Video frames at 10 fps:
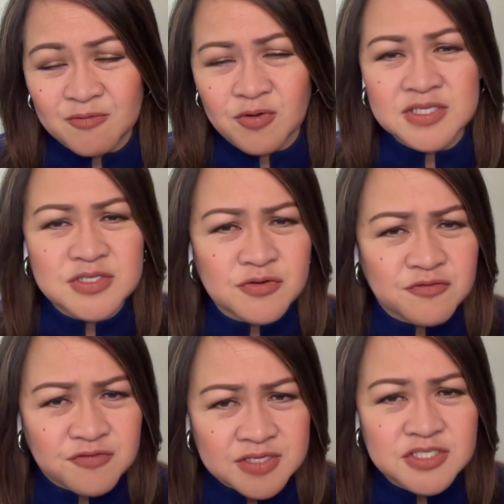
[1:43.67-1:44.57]
what is your
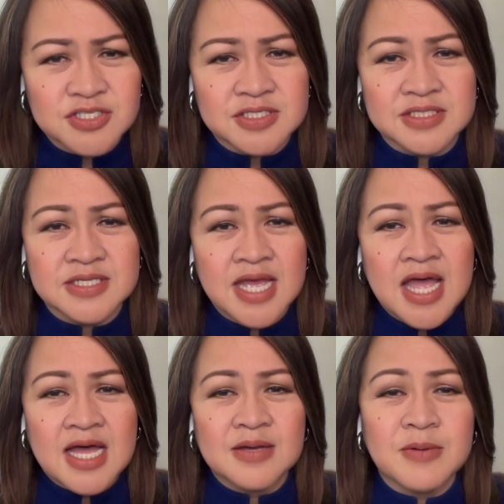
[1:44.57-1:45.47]
vision
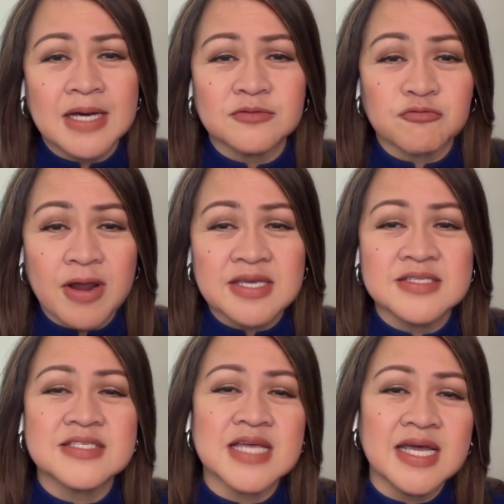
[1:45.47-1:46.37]
about
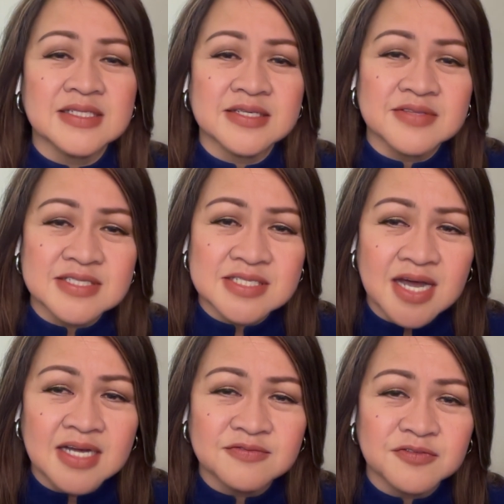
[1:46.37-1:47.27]
reconciling this
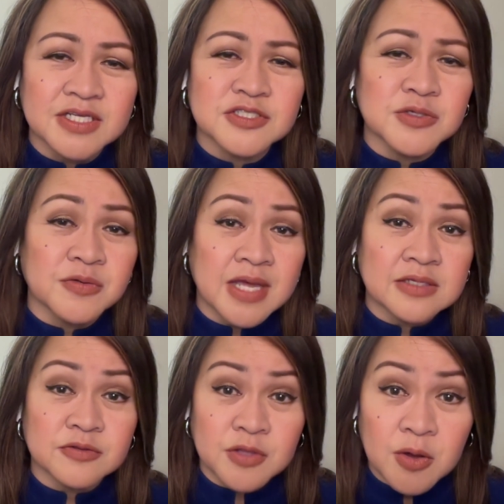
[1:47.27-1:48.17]
conflict so that
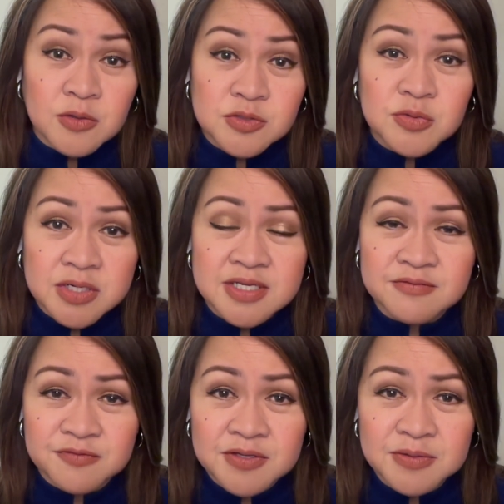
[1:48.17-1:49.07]
those who are
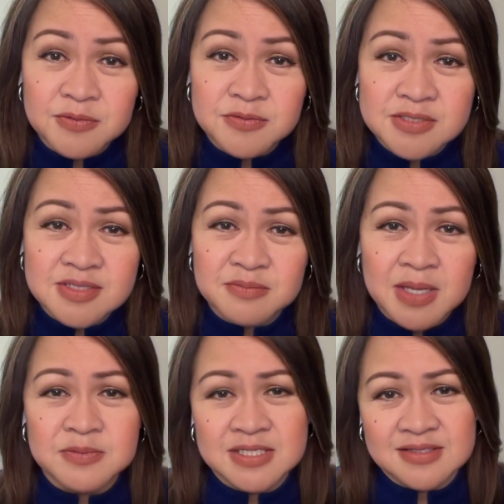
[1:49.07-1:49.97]
confused may
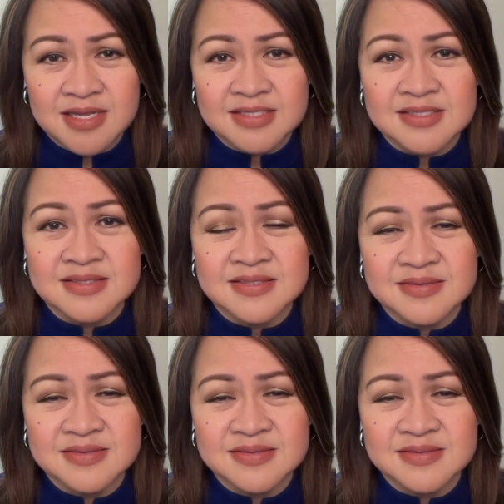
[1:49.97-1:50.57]
be enlightened?